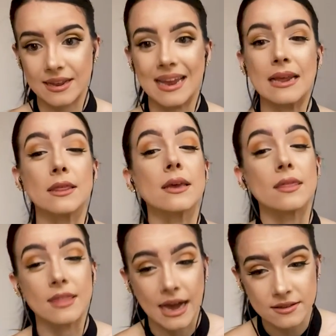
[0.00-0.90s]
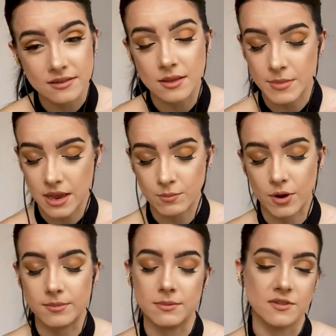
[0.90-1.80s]
And I think that's the main
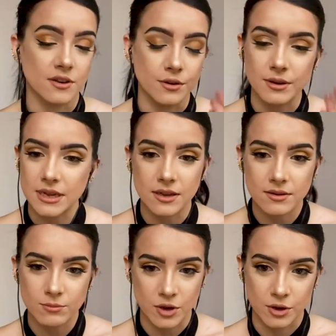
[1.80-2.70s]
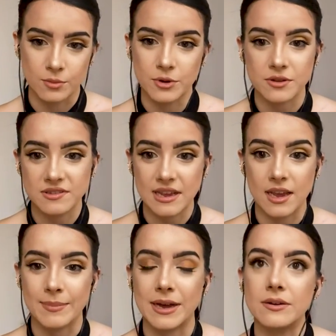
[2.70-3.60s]
problem. So it, you know, what you're saying
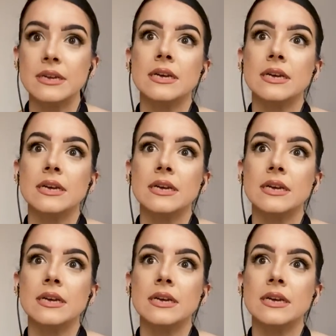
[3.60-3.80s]
about